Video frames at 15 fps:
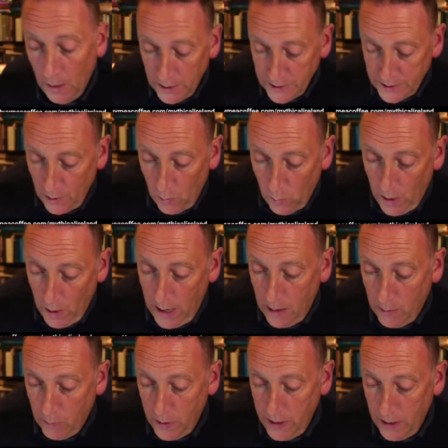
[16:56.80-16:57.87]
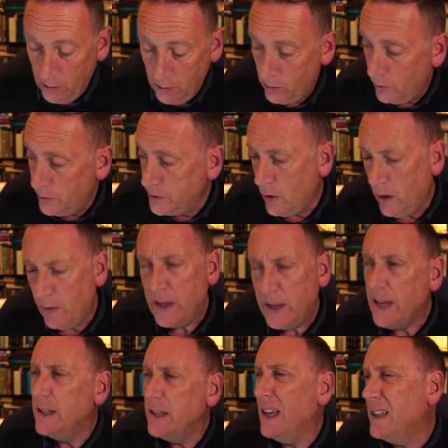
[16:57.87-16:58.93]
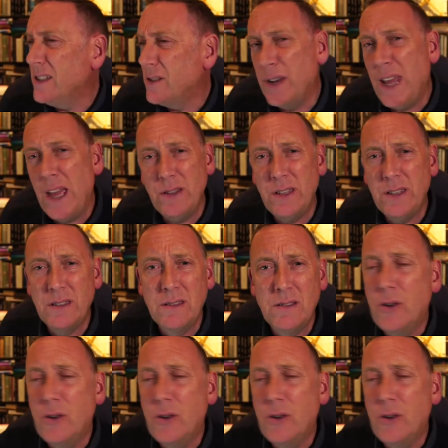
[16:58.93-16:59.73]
So uh, we are going to have I anything else to announce